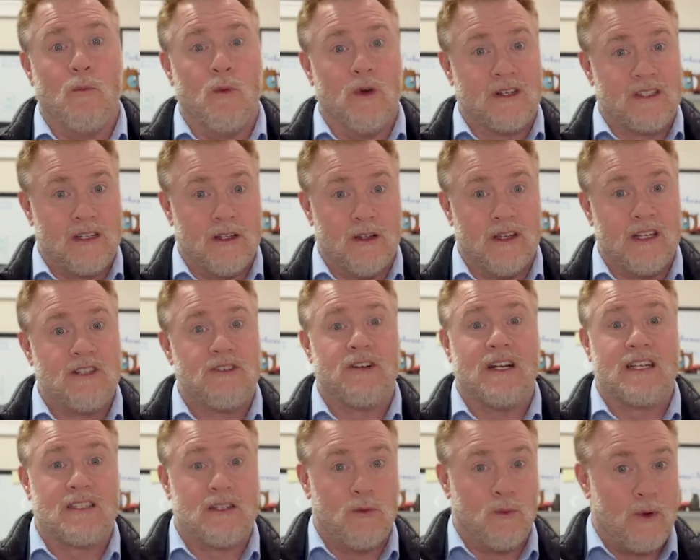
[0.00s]
We're still
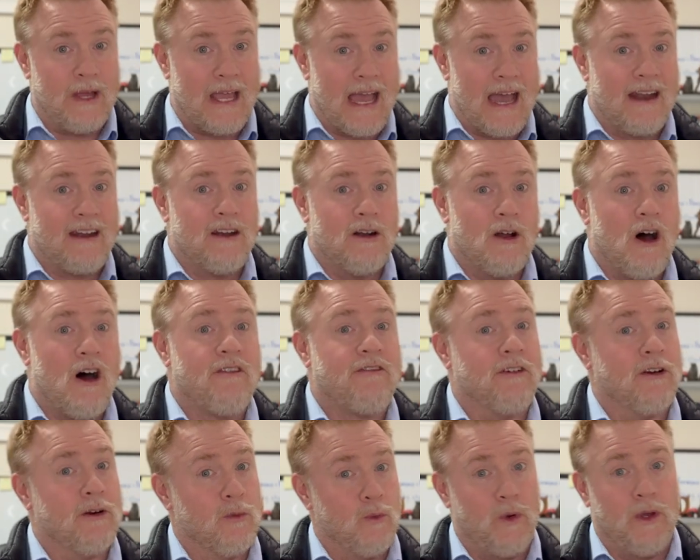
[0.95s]
interested. We had an
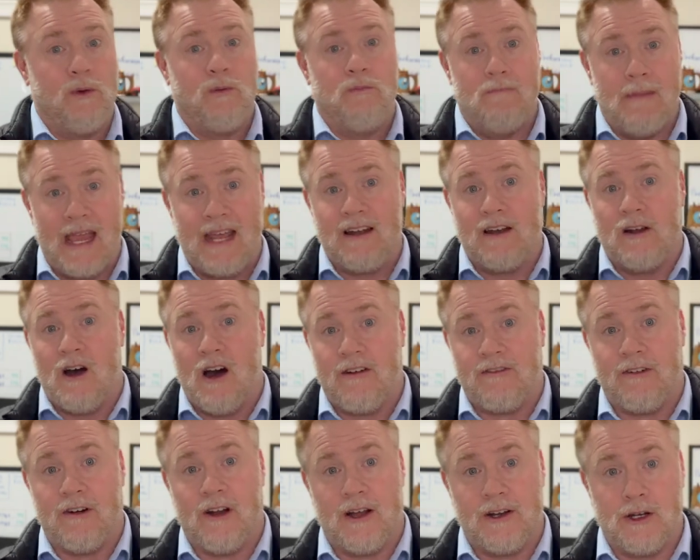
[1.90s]
offer. We made an
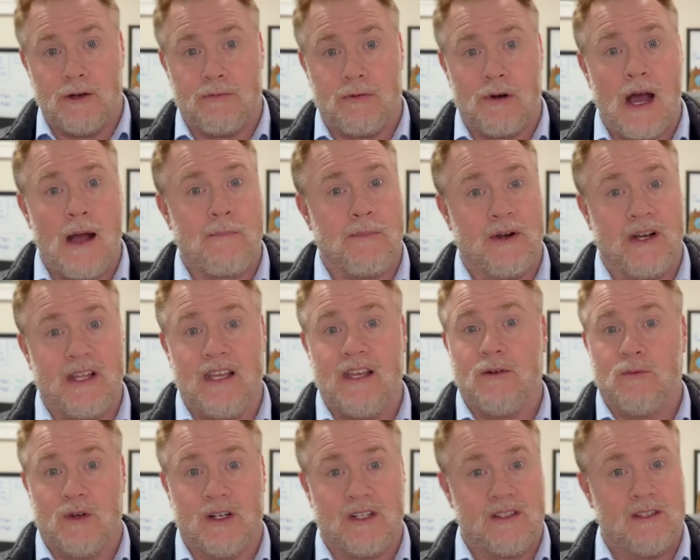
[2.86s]
offer on your property
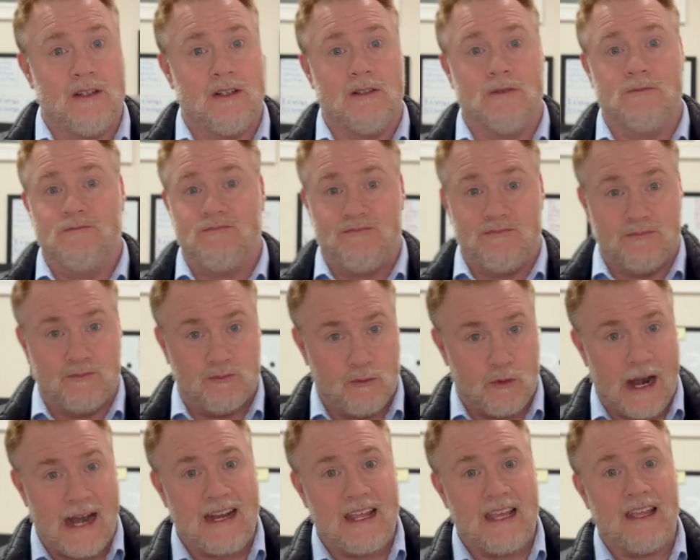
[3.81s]
and we're still
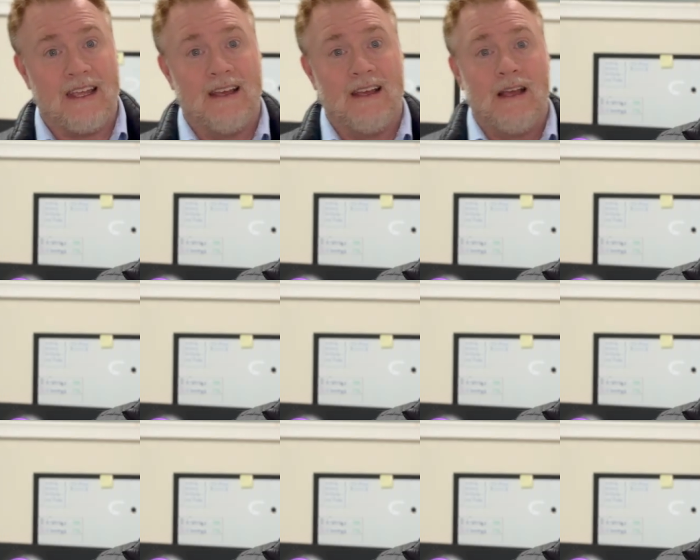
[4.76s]
ready.